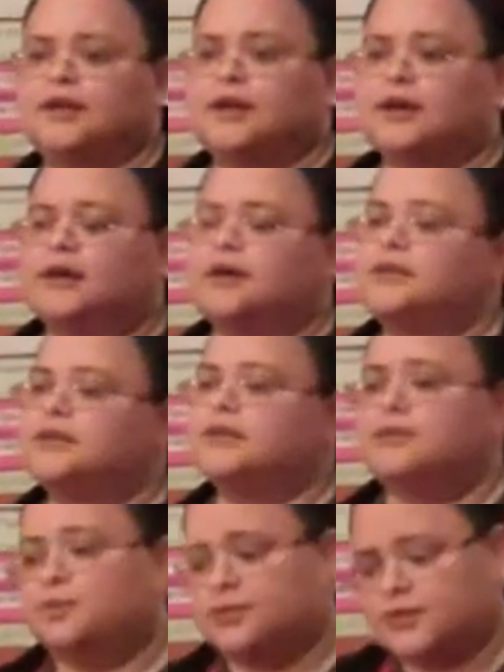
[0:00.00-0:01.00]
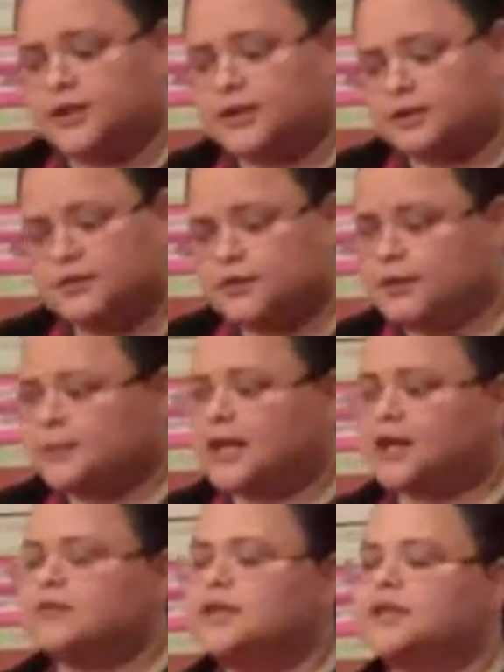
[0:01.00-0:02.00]
because she was really determined
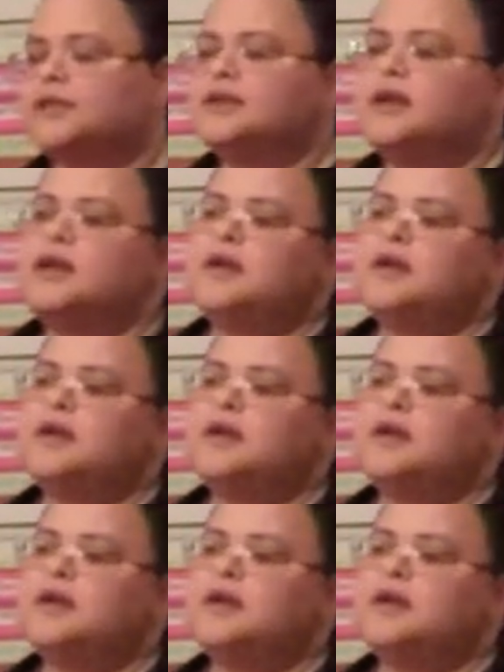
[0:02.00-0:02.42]
to have kids,